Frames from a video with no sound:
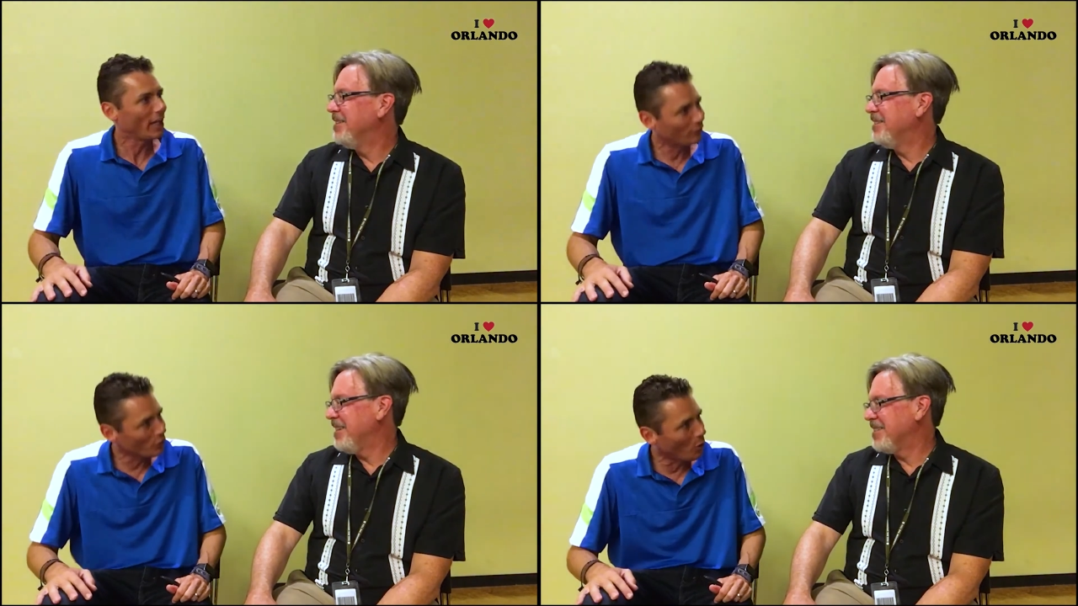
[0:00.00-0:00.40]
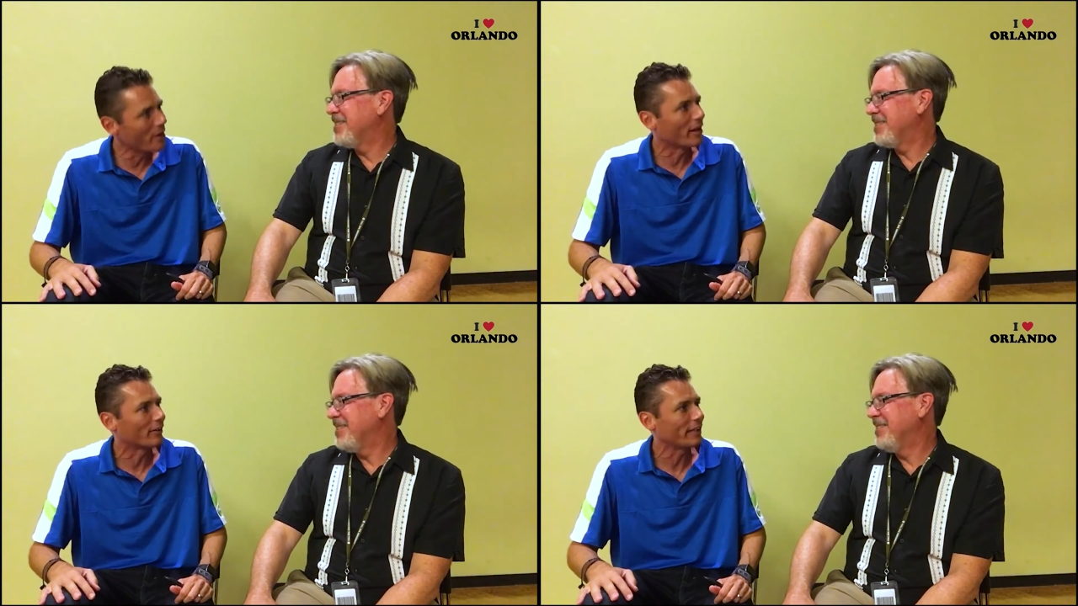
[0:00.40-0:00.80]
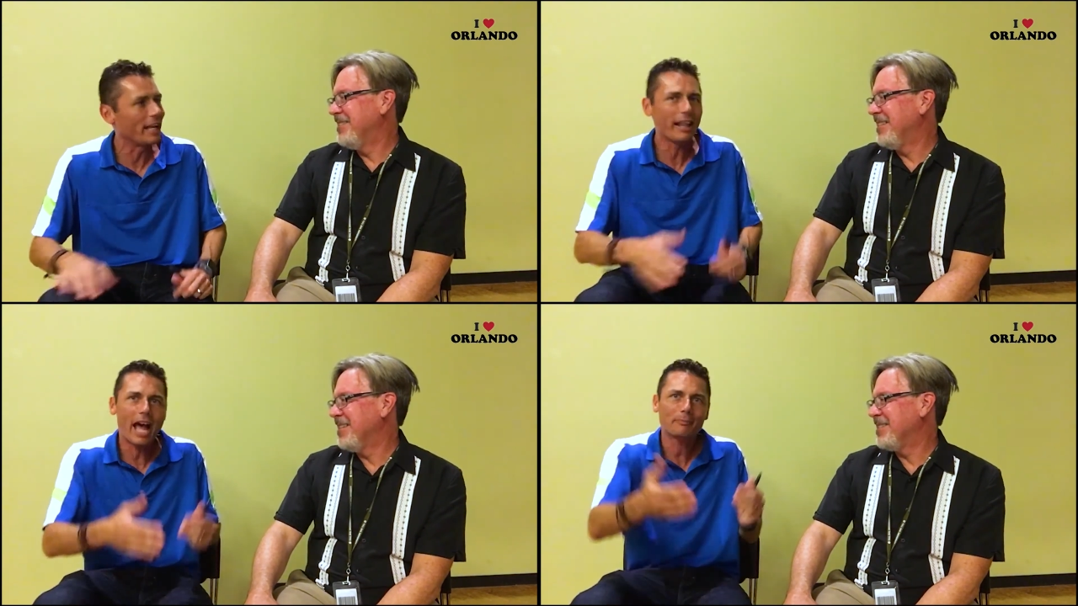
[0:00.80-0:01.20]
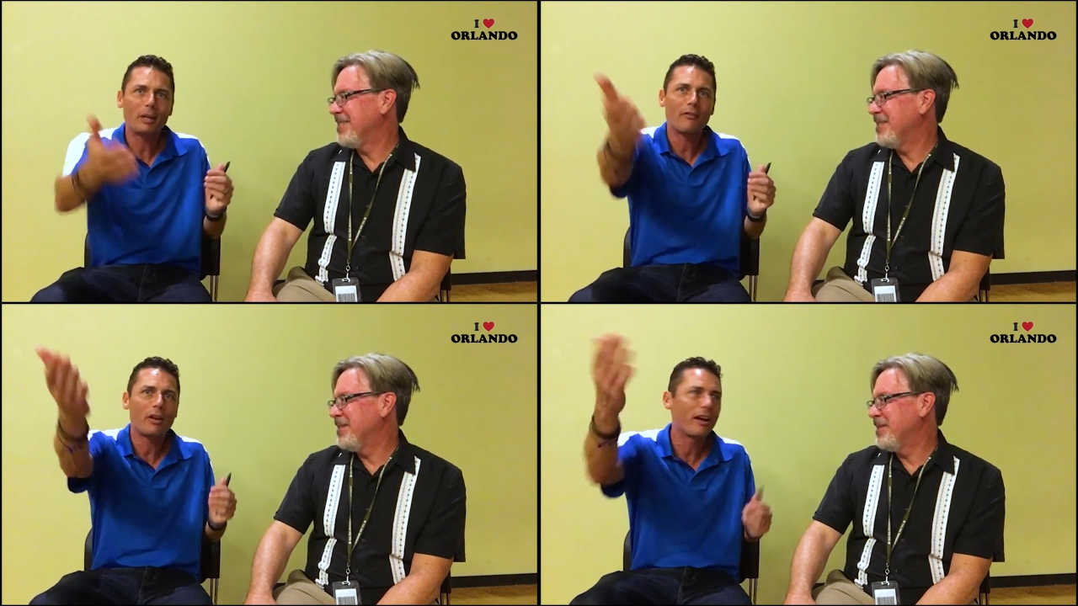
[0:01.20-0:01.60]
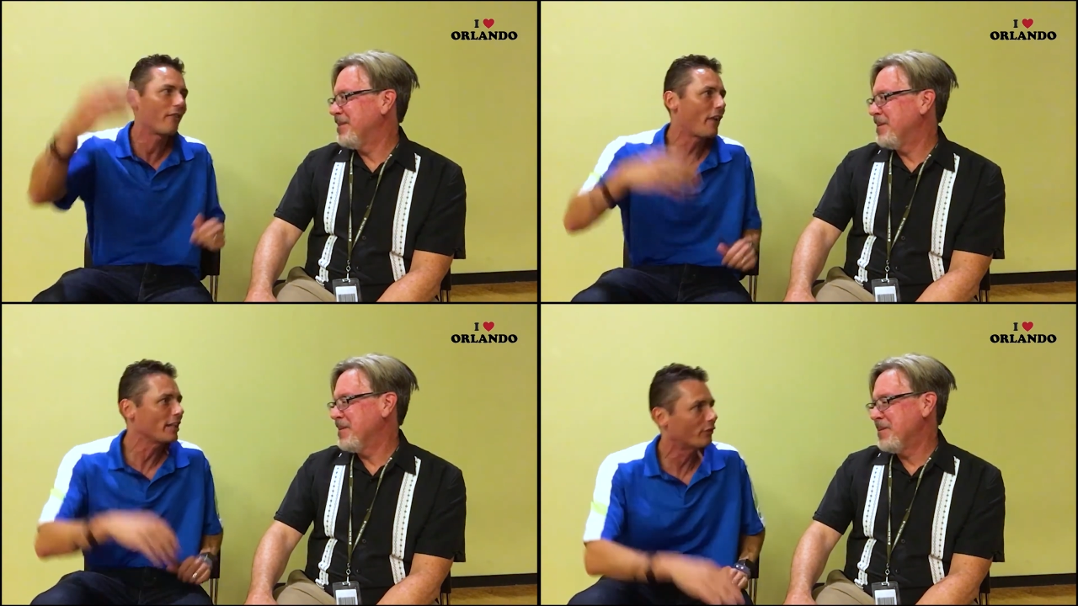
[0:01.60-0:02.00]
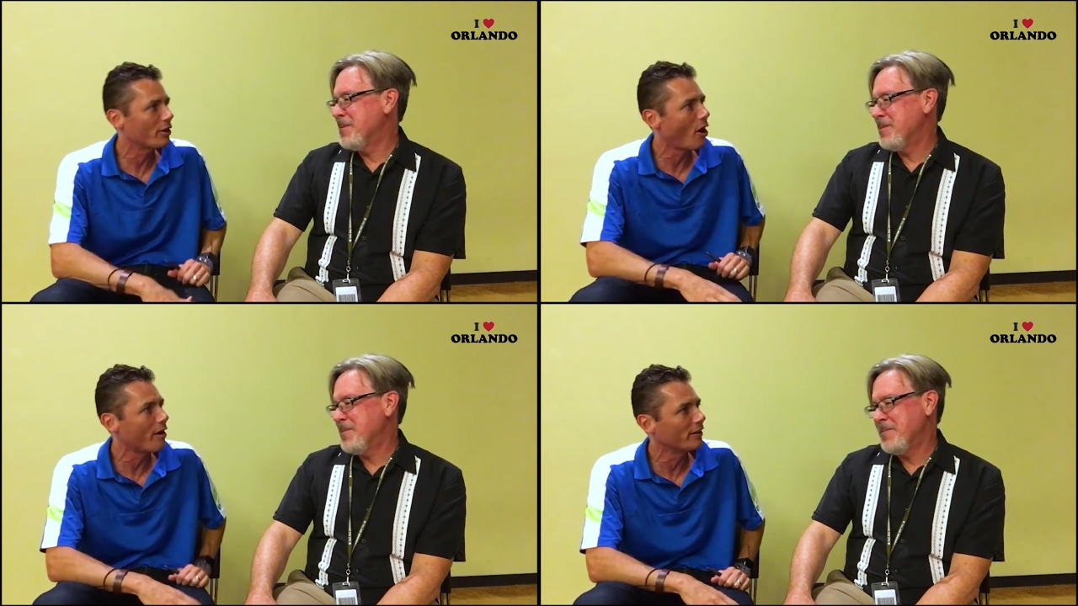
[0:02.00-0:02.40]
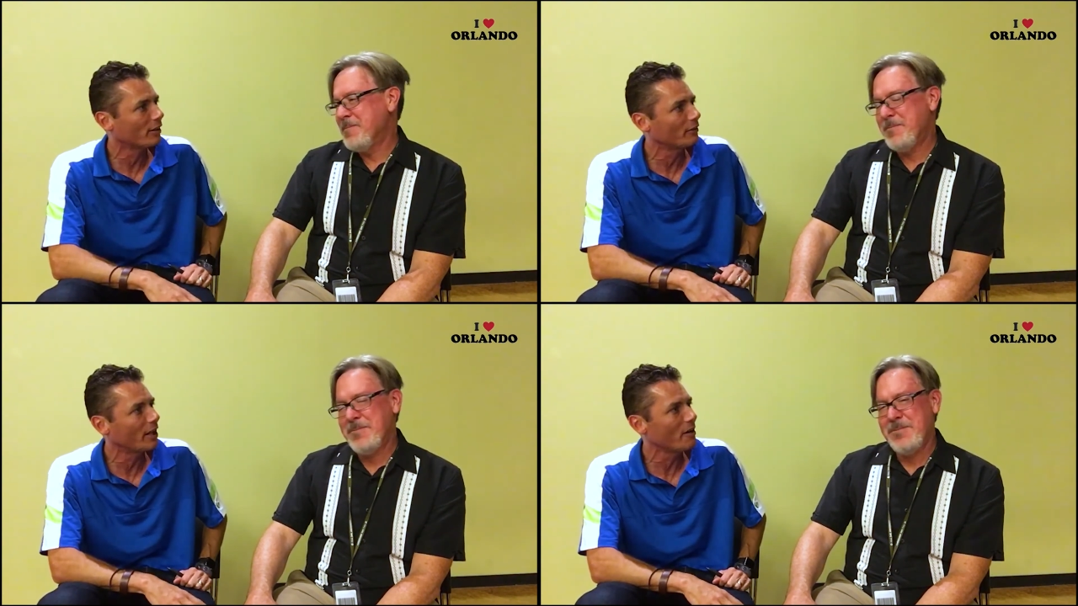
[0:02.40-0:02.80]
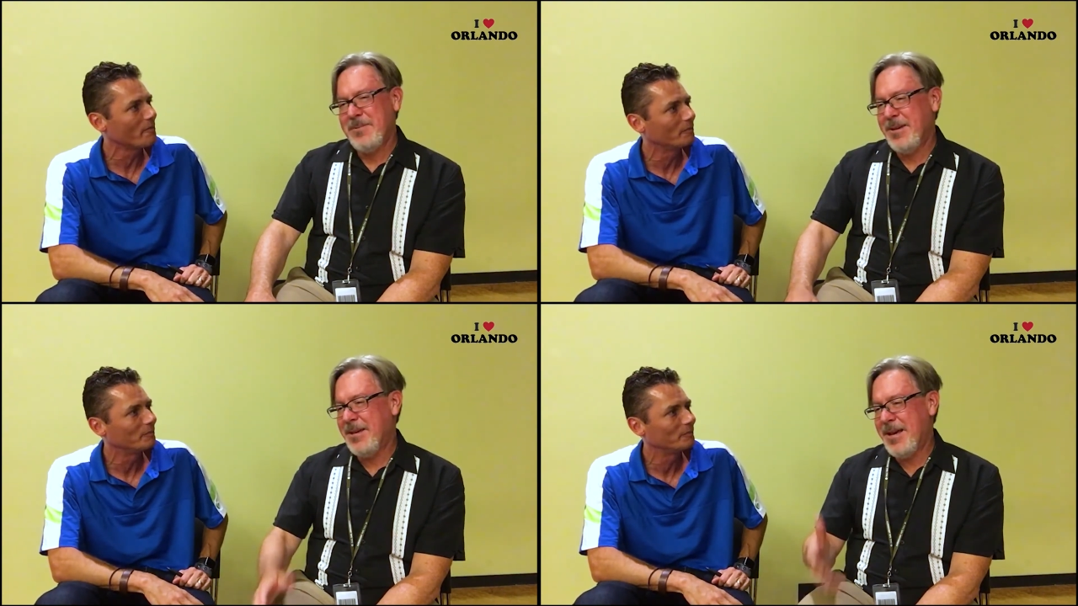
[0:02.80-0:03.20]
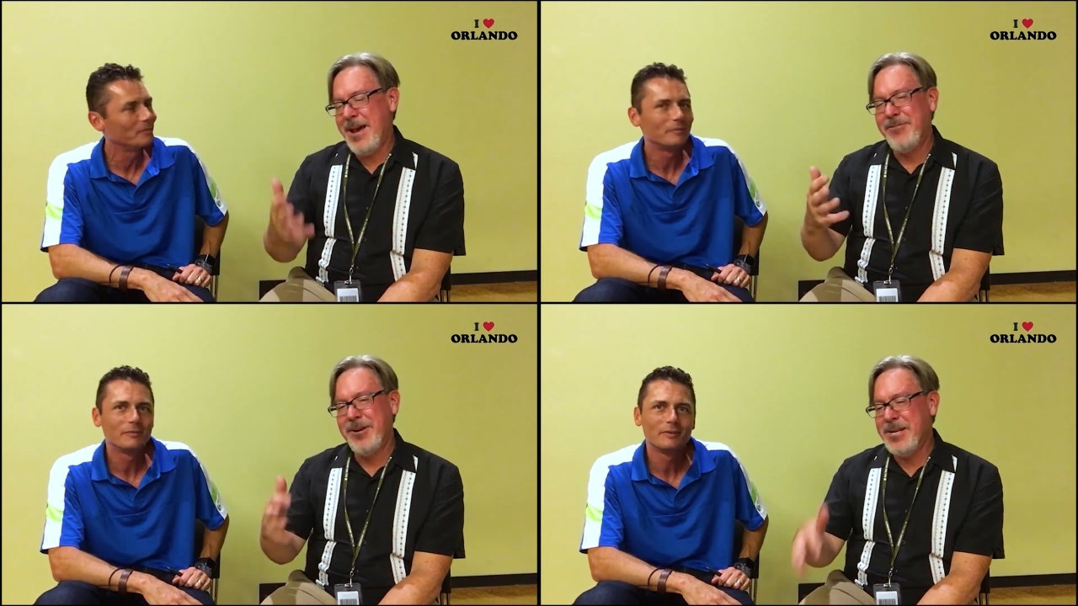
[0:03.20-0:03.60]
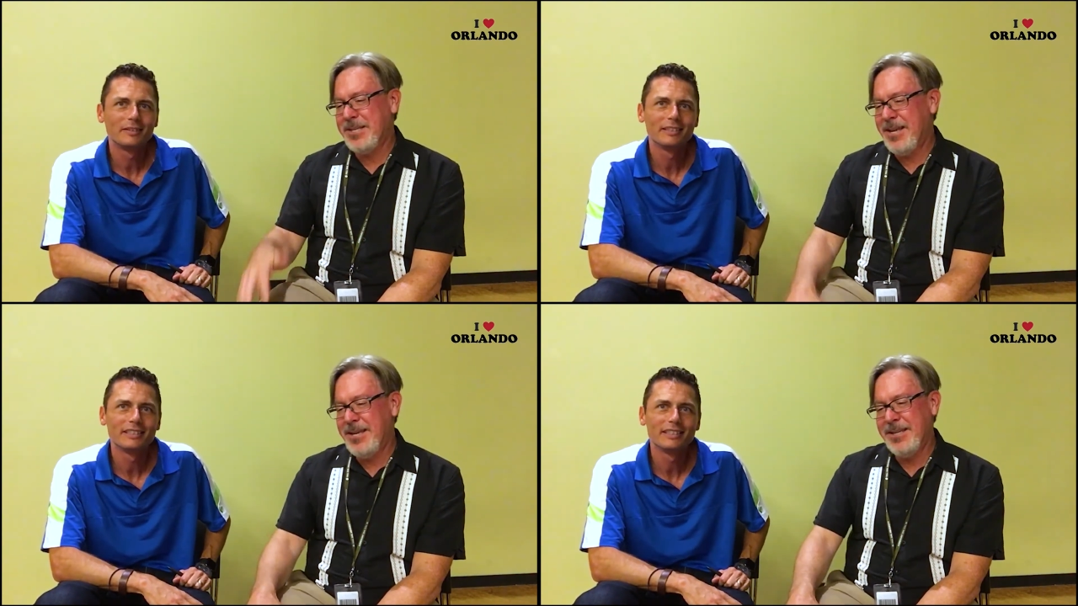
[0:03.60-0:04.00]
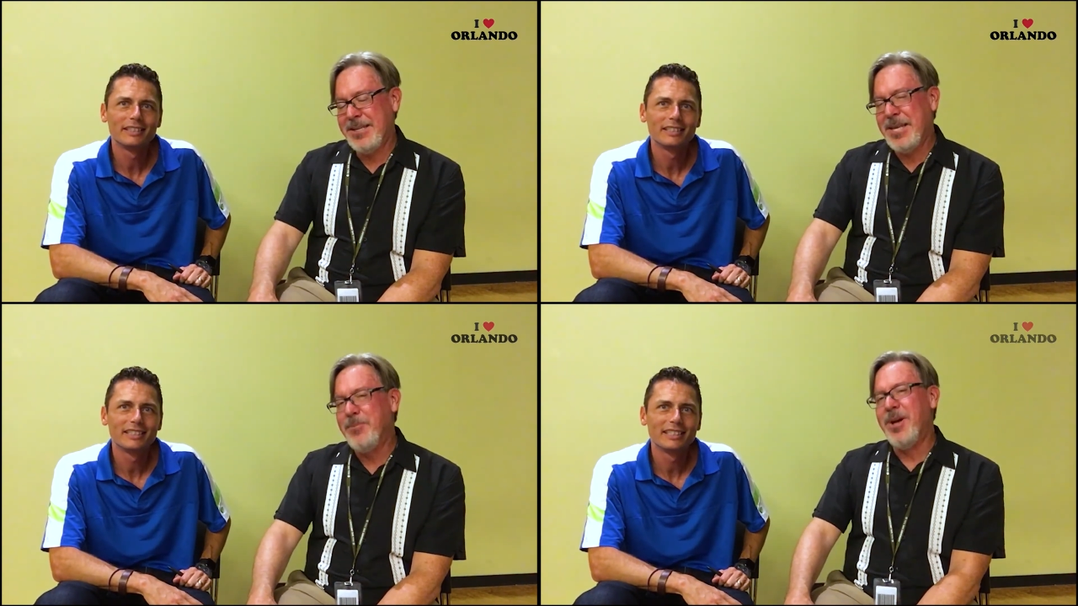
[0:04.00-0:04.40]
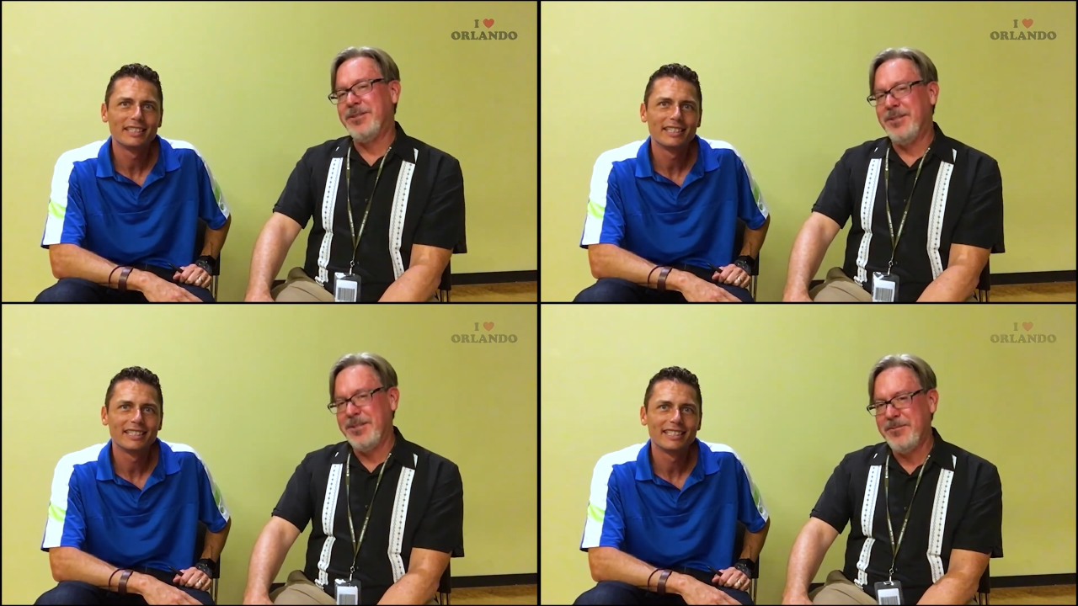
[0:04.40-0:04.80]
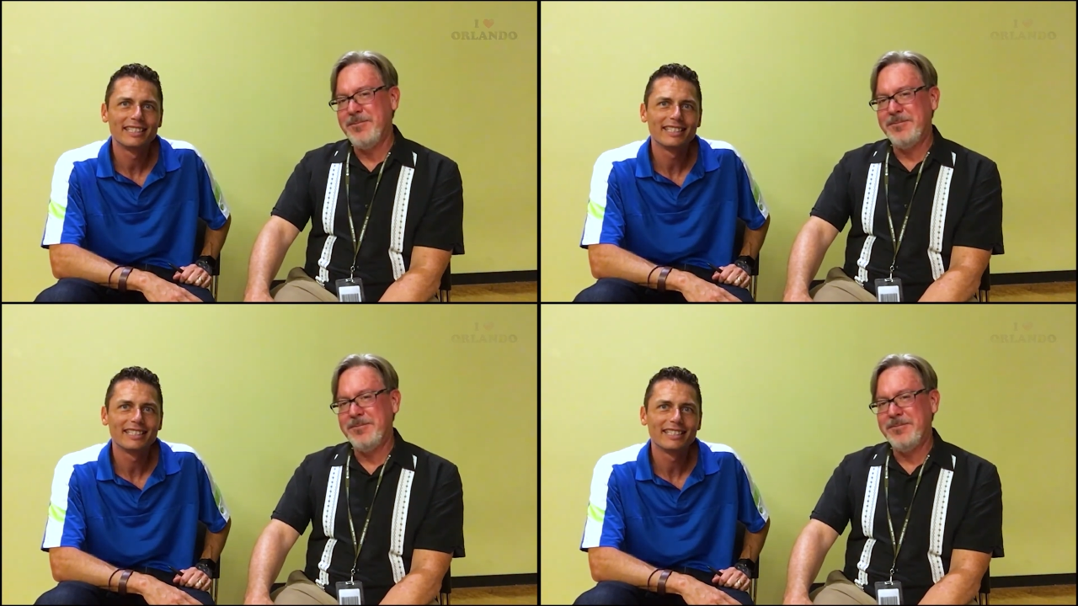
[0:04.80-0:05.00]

Speaker 1: Thanks for joining us. Any last bit of advice for the audience out there?
Speaker 2: Have a great day and keep hustling.